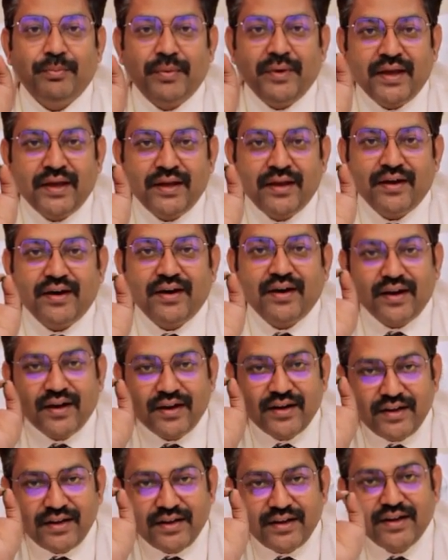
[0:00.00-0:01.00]
pain
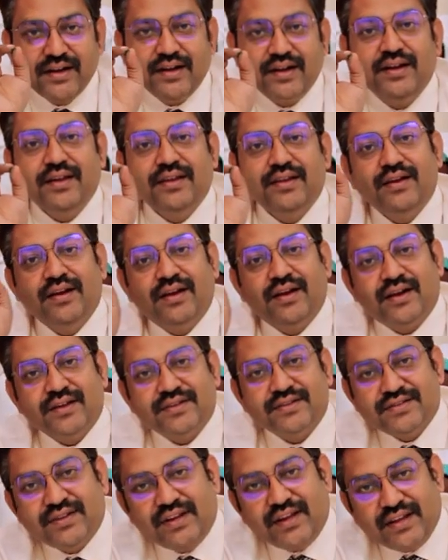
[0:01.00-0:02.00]
until the
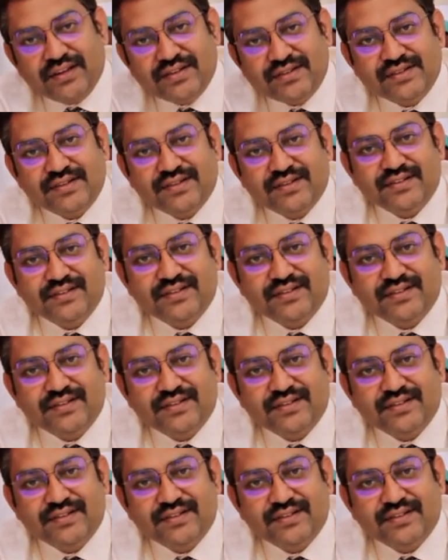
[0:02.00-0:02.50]
last stage.